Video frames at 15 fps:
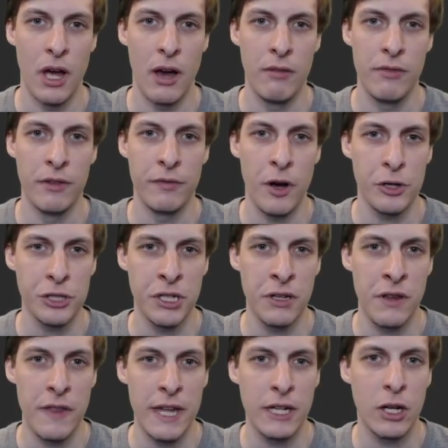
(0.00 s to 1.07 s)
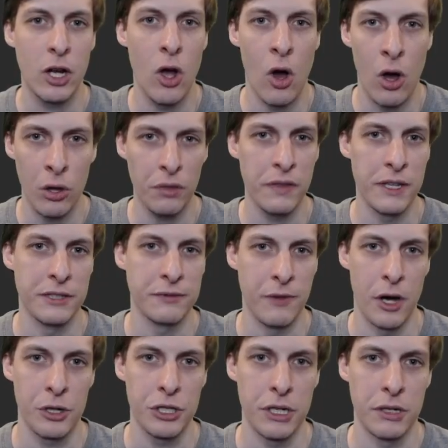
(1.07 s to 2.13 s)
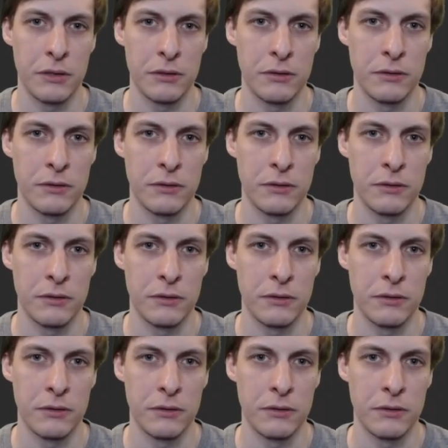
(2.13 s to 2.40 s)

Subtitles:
of the function that called this function.